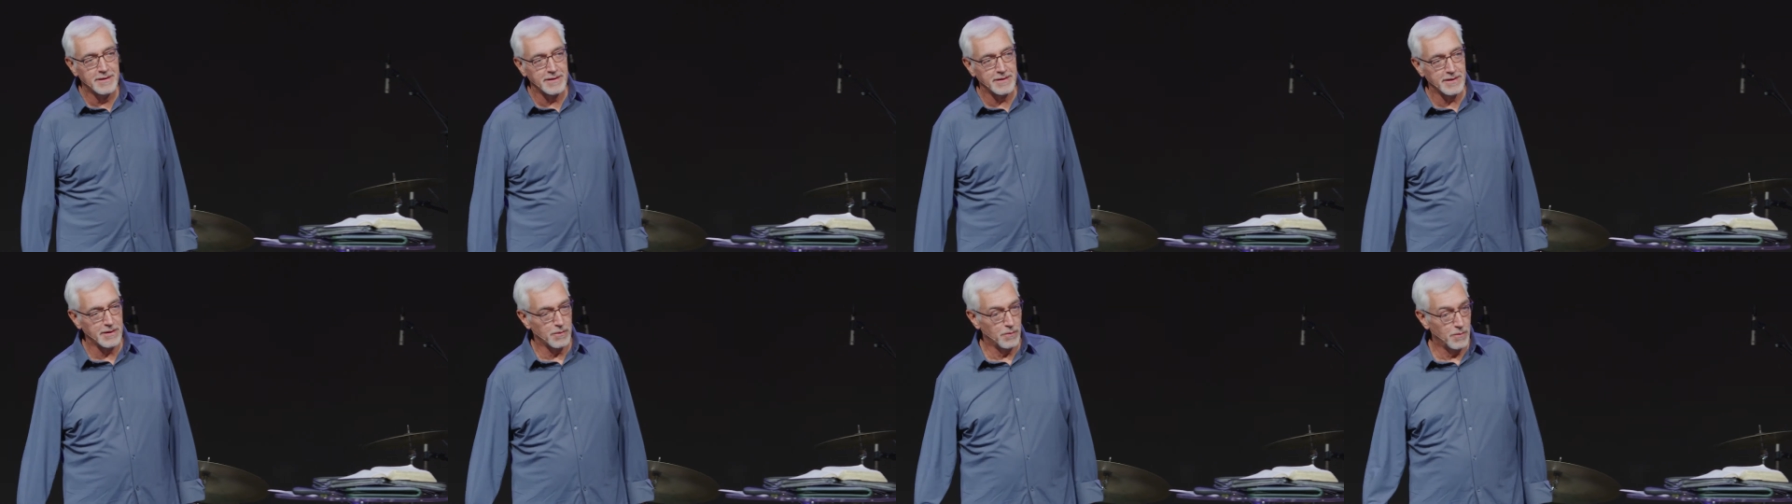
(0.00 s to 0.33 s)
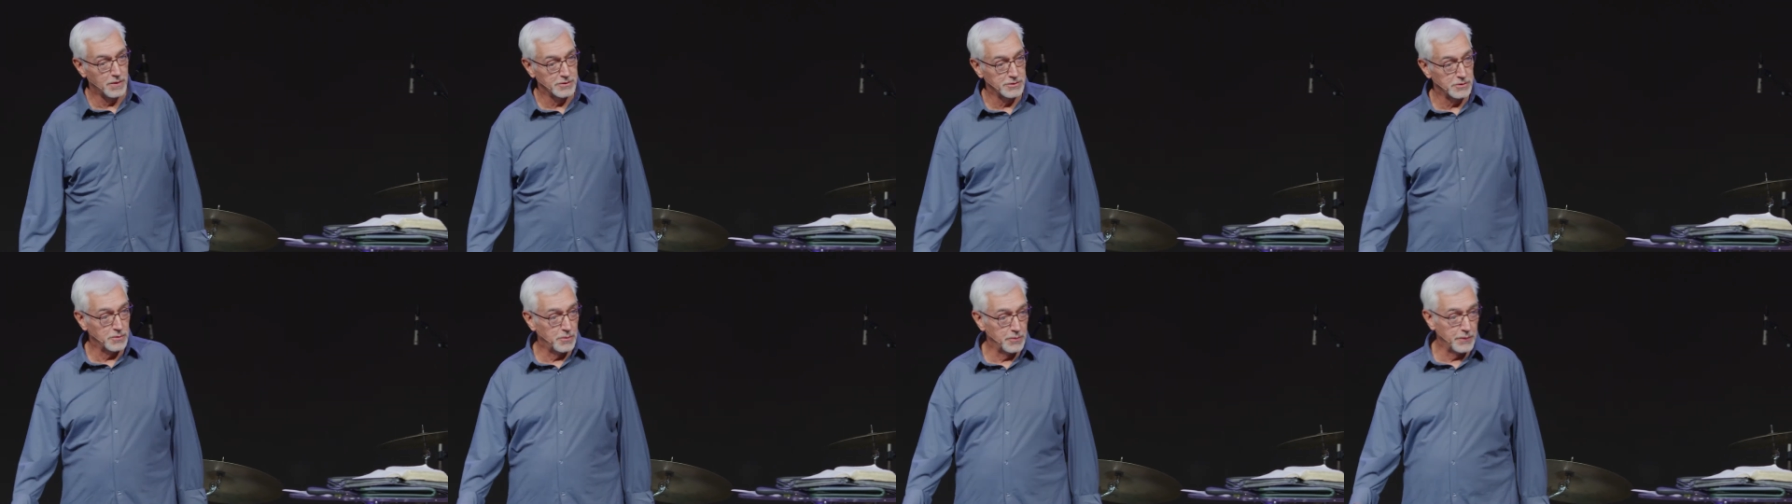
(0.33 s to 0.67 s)
It
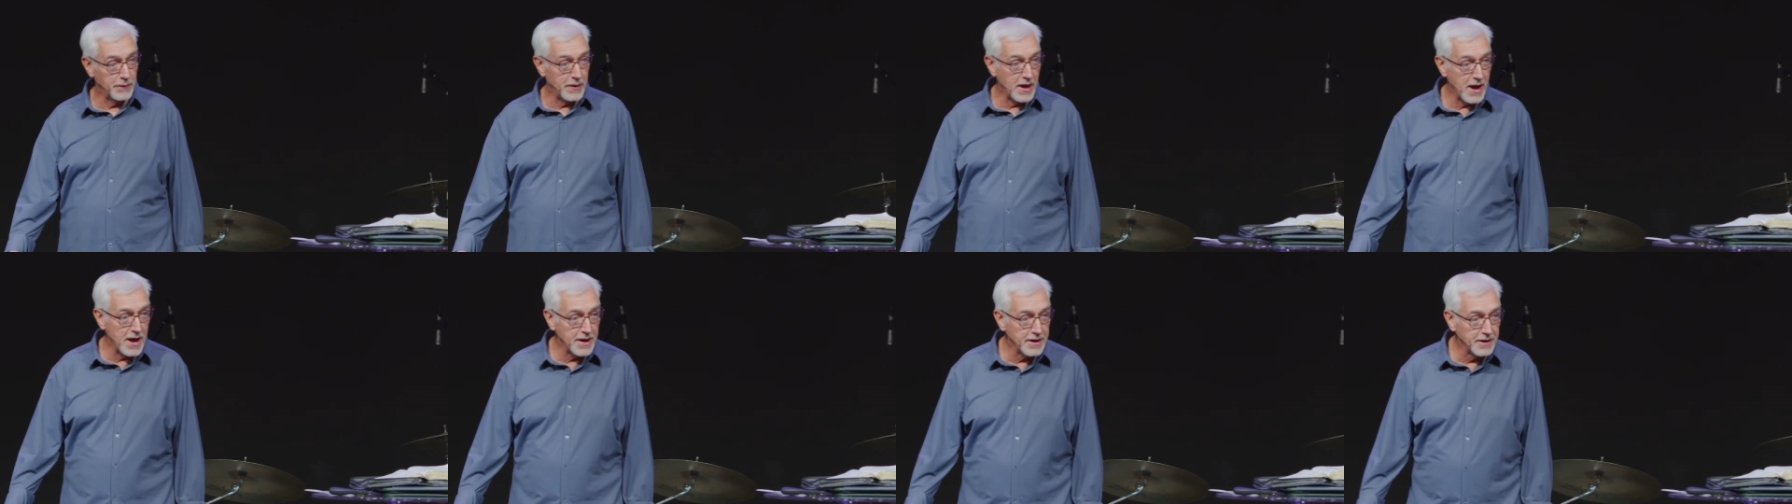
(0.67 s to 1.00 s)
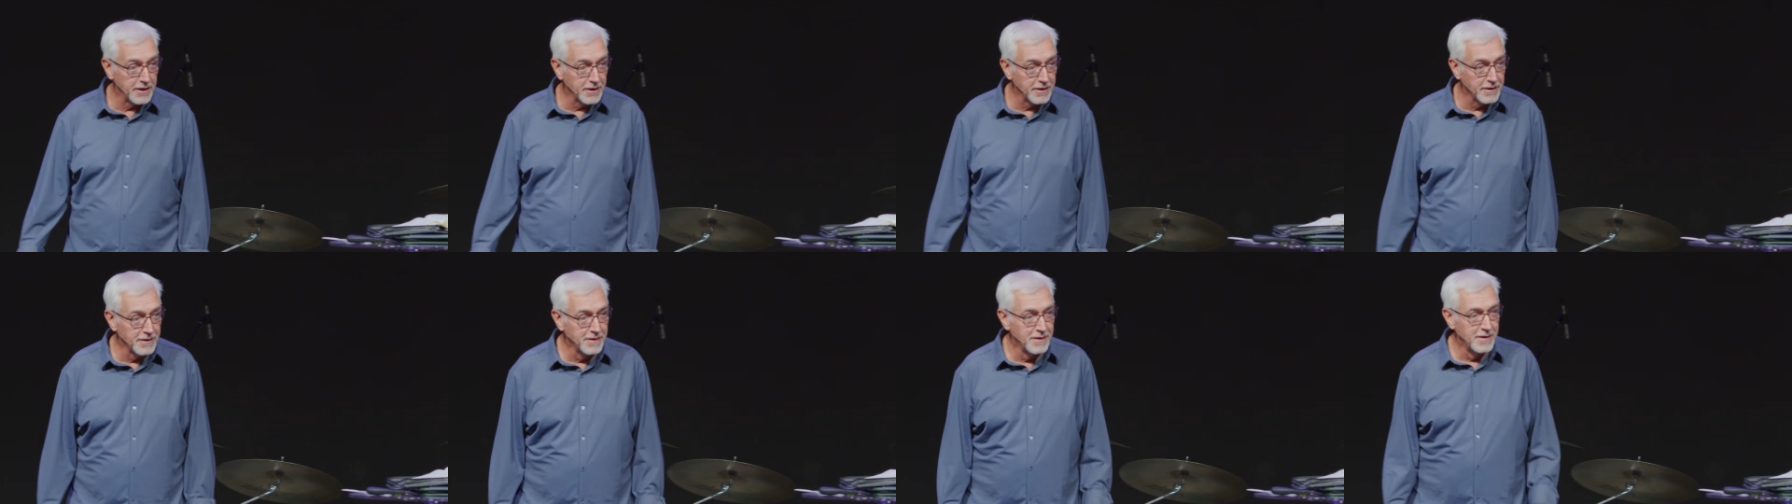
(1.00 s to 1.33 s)
wasn't when we got
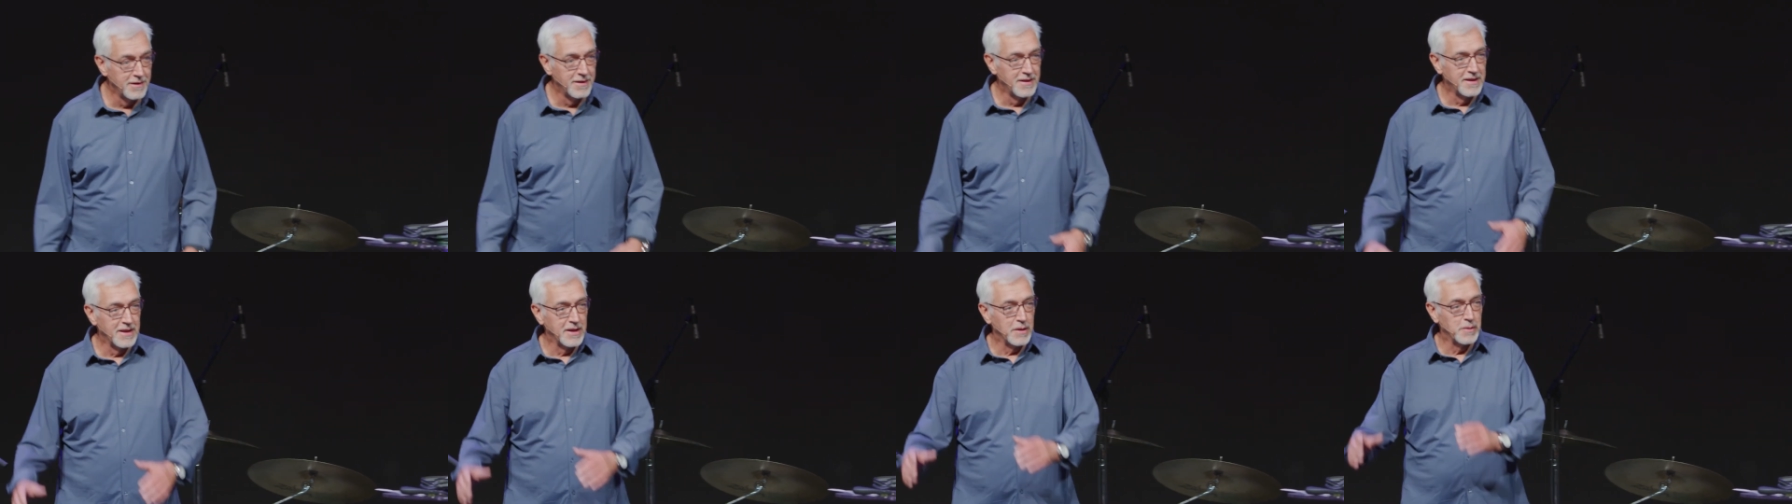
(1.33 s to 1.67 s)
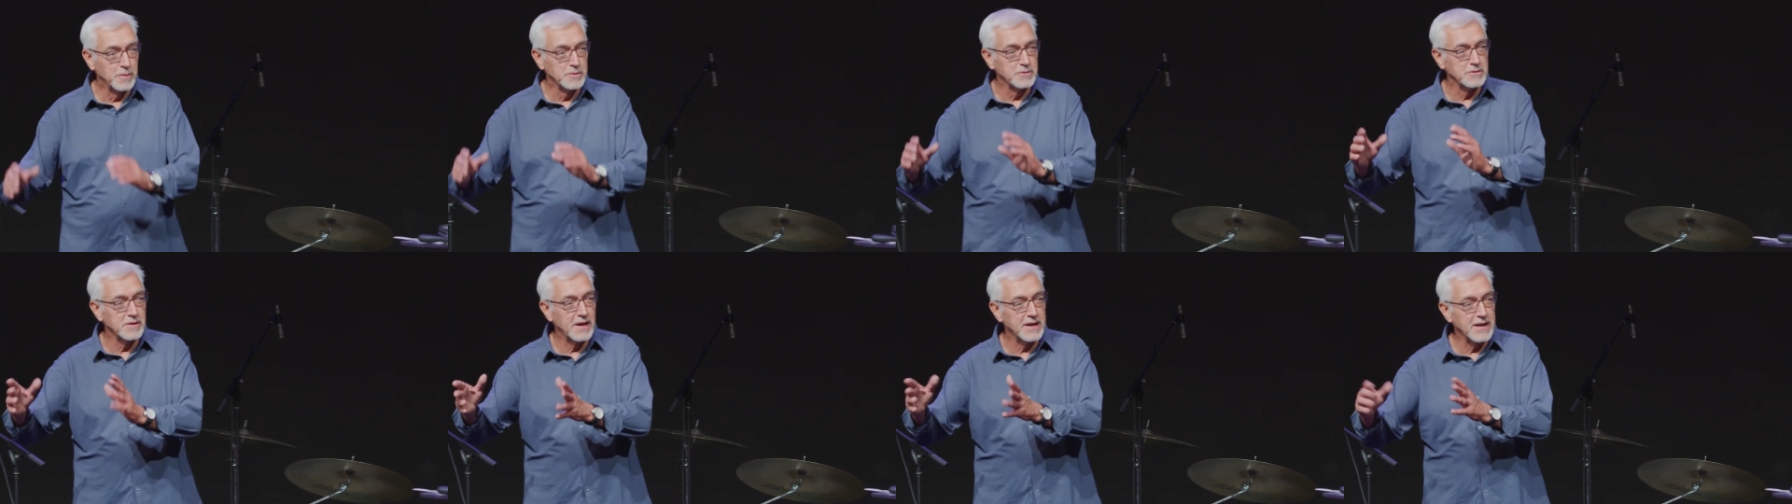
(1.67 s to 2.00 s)
here, it
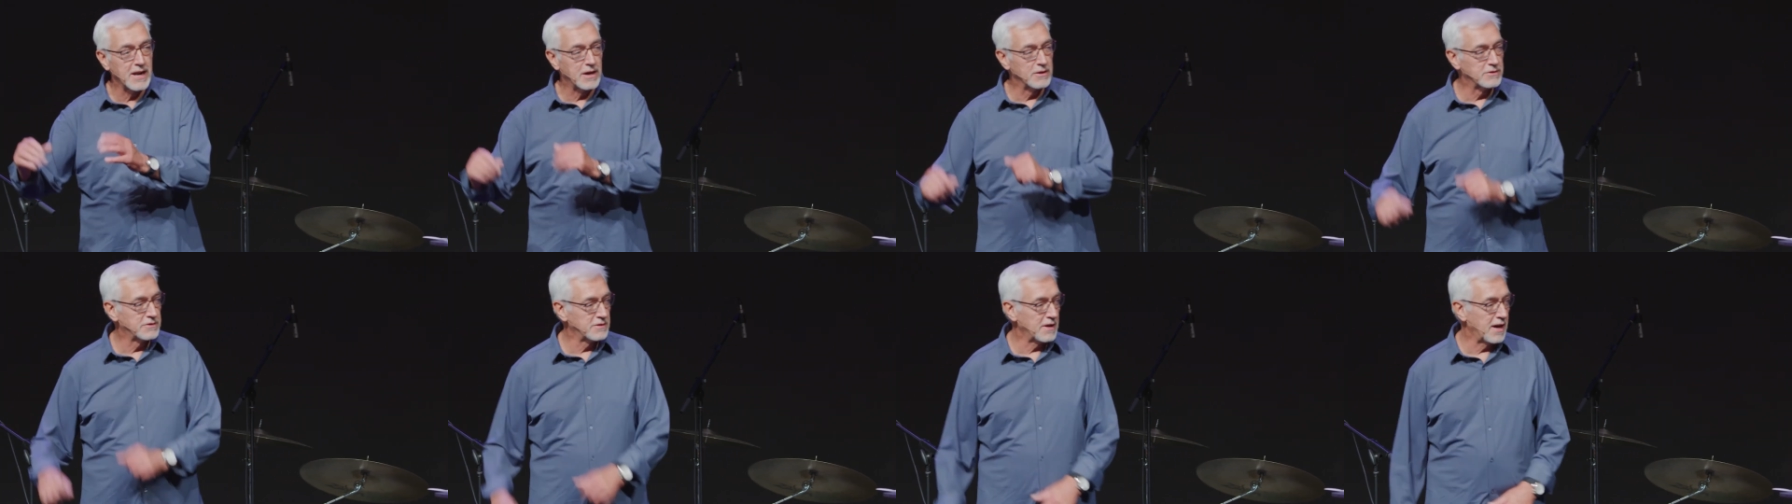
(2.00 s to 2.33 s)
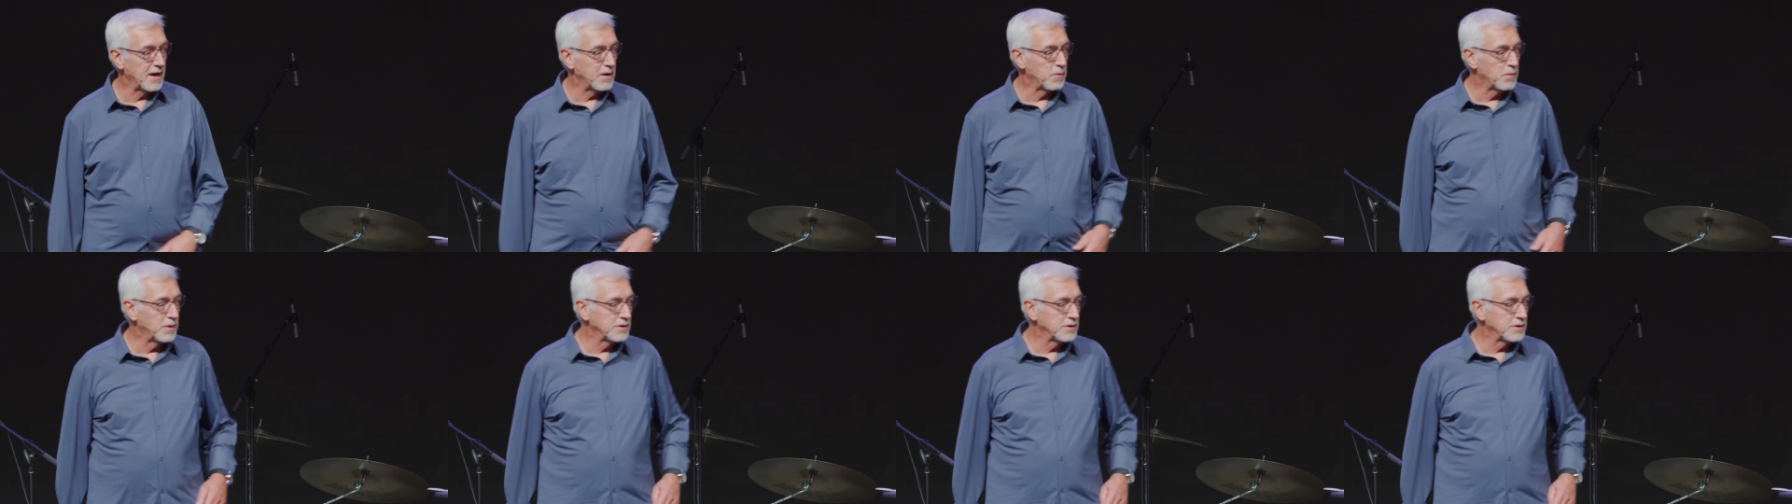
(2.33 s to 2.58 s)
was light outside.